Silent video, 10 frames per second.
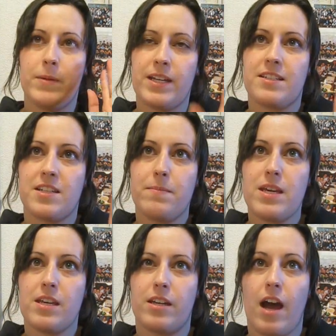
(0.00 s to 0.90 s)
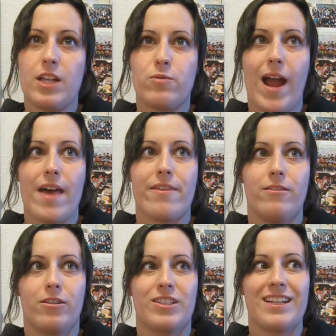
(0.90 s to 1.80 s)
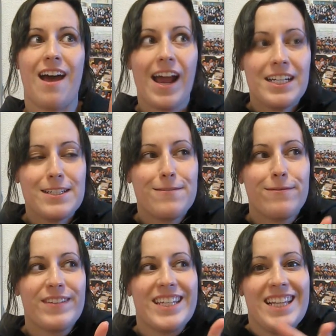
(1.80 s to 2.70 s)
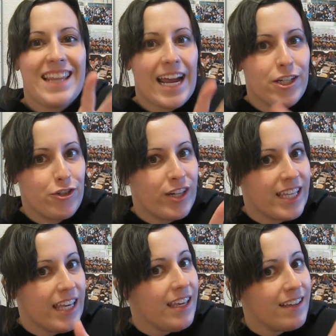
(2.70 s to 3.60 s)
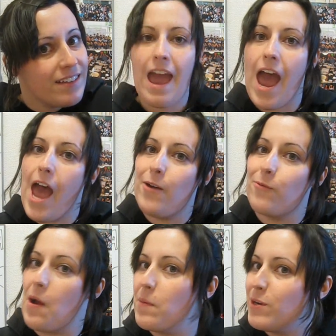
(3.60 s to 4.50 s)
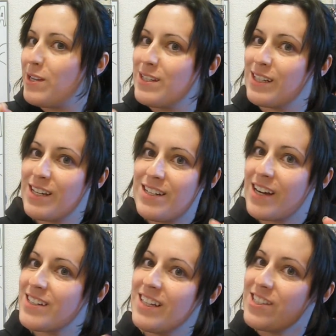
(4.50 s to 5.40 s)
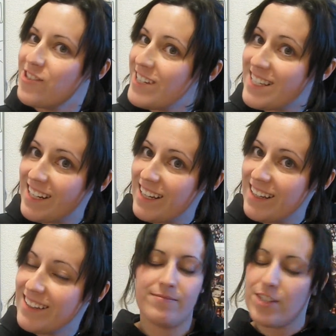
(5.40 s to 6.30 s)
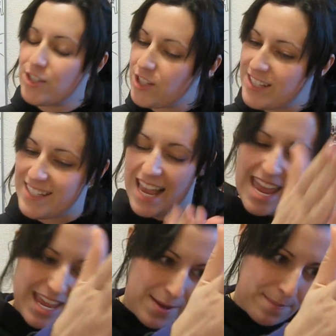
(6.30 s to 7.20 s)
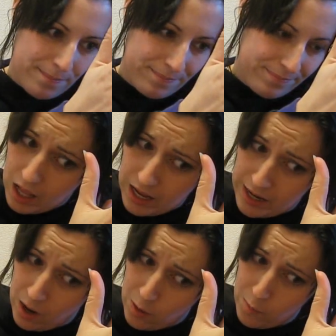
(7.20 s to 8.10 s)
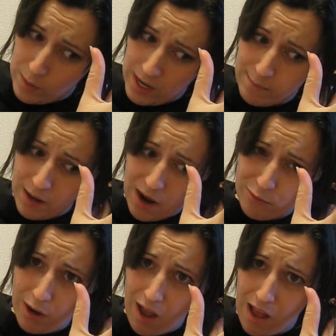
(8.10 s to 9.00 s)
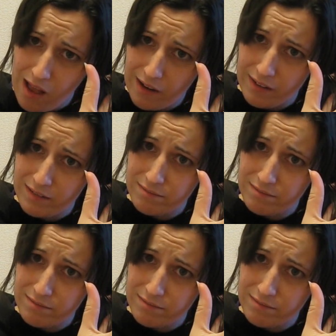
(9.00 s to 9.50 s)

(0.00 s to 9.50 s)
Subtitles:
Because to me, God's wrath looked kind of electric-y. And rubber doesn't conduct electricity. Shazam. I hope I'm not wrong.